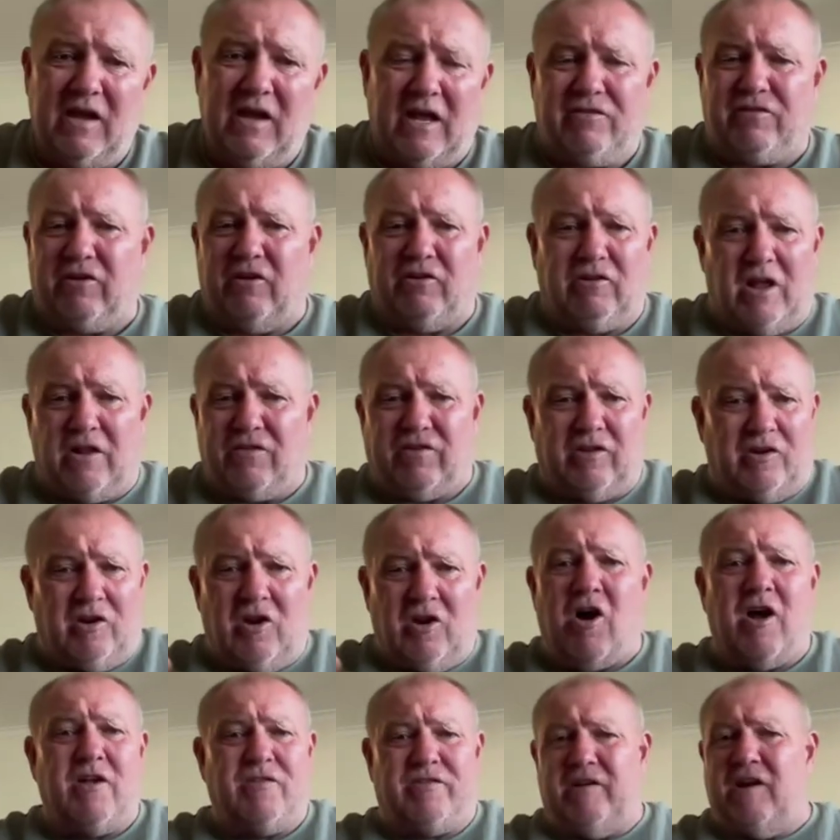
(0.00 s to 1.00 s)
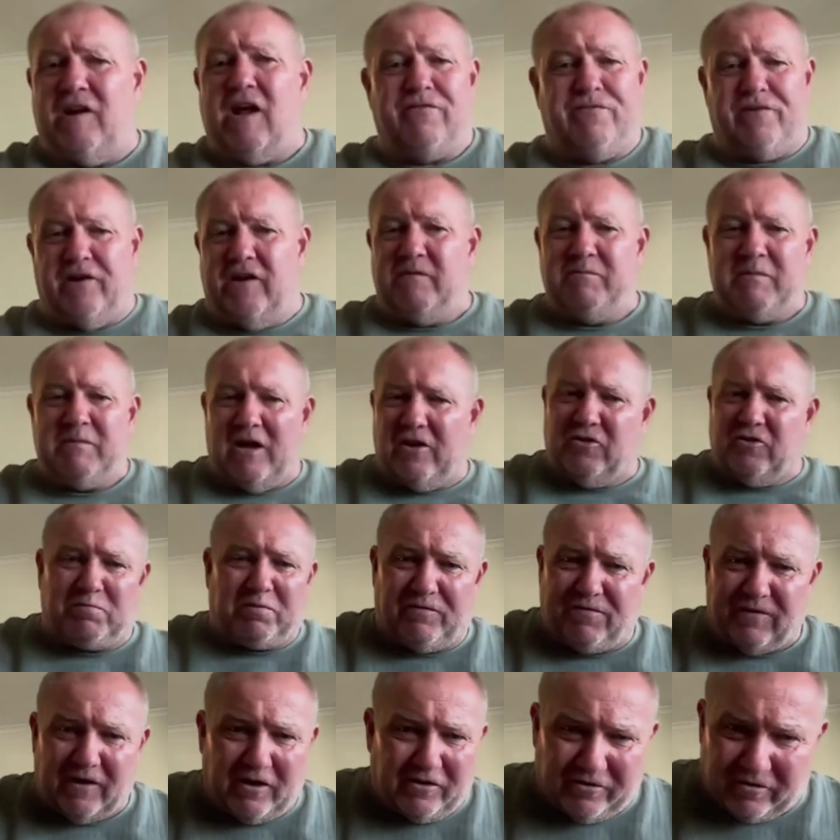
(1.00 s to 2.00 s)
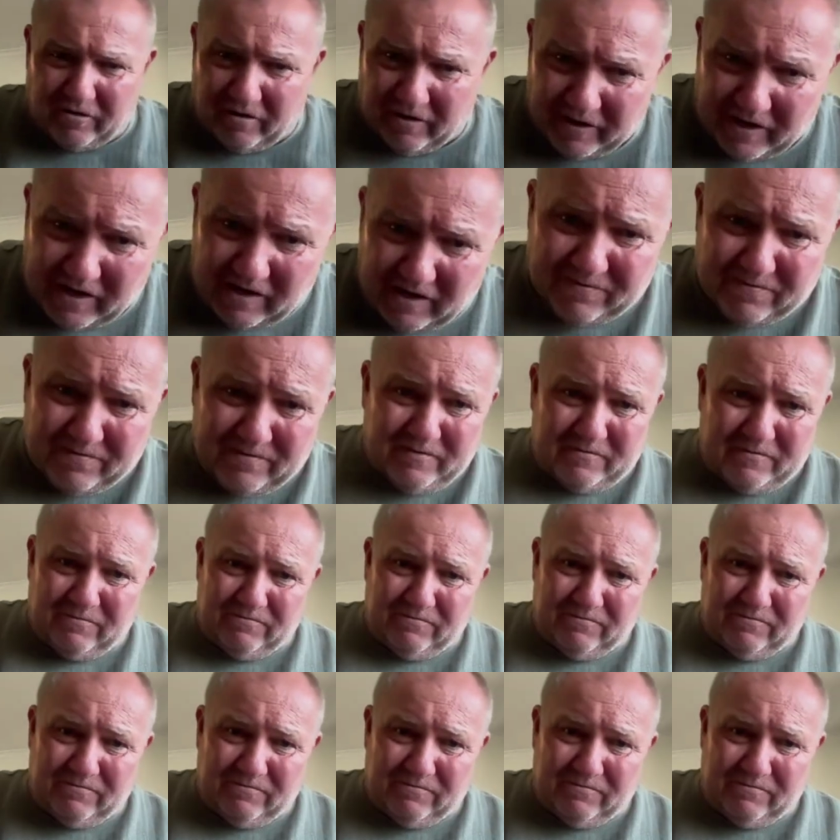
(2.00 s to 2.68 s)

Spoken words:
It's a nice enough email. It's professional enough.